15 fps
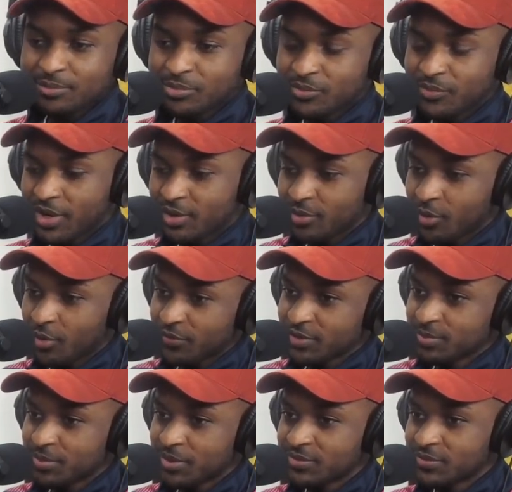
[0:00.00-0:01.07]
providing
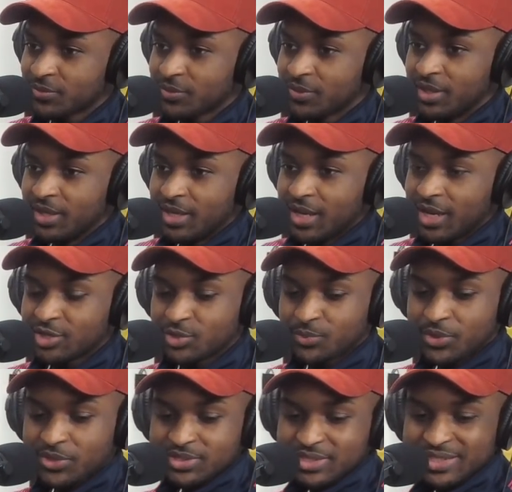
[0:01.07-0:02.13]
office space for
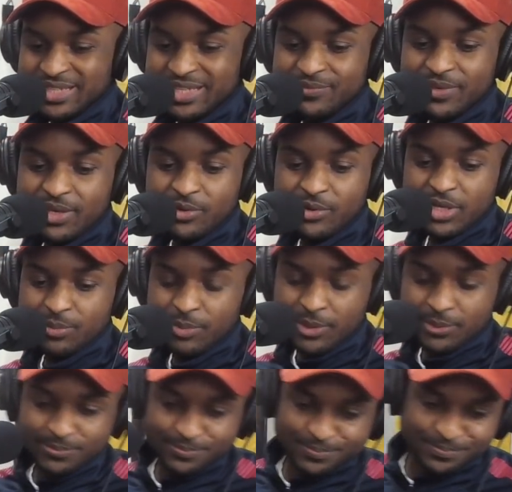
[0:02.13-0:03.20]
entrepreneurs in the DMV area. Hit them up.